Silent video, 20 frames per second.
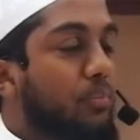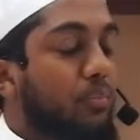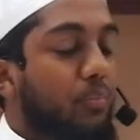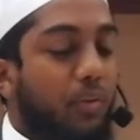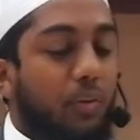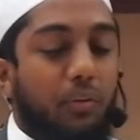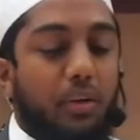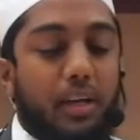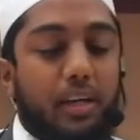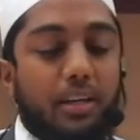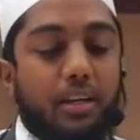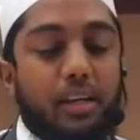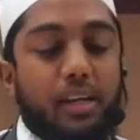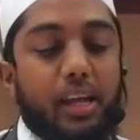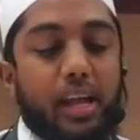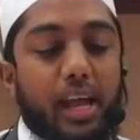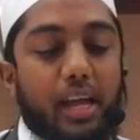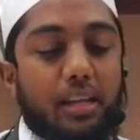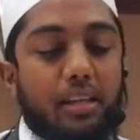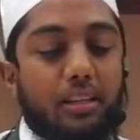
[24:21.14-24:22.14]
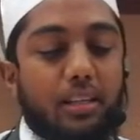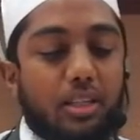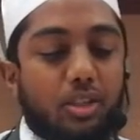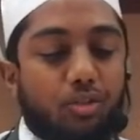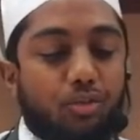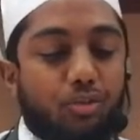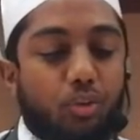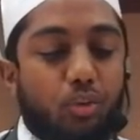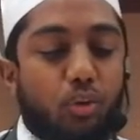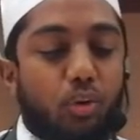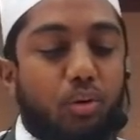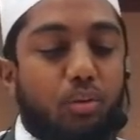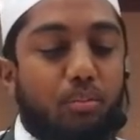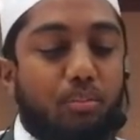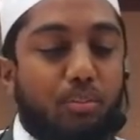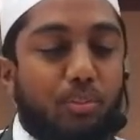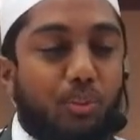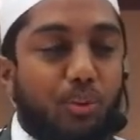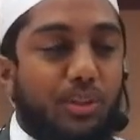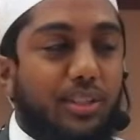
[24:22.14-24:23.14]
Okay? And it is for
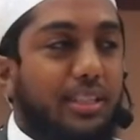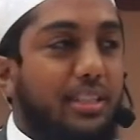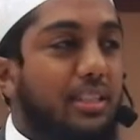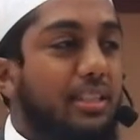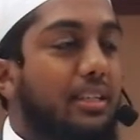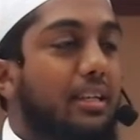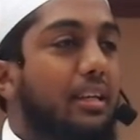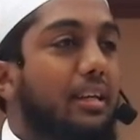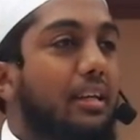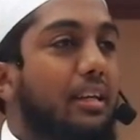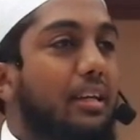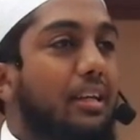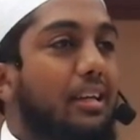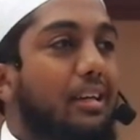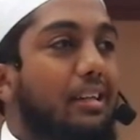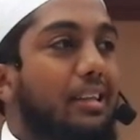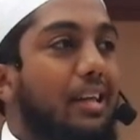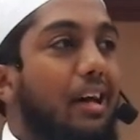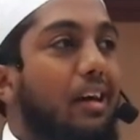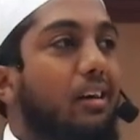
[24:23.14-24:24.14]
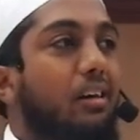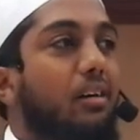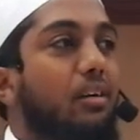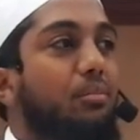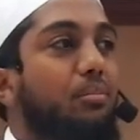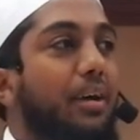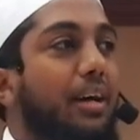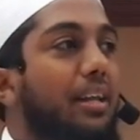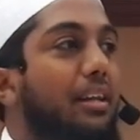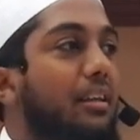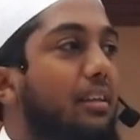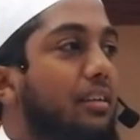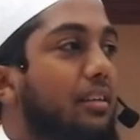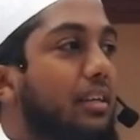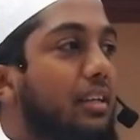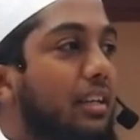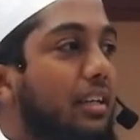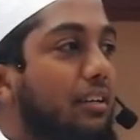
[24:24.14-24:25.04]
mustaqbal,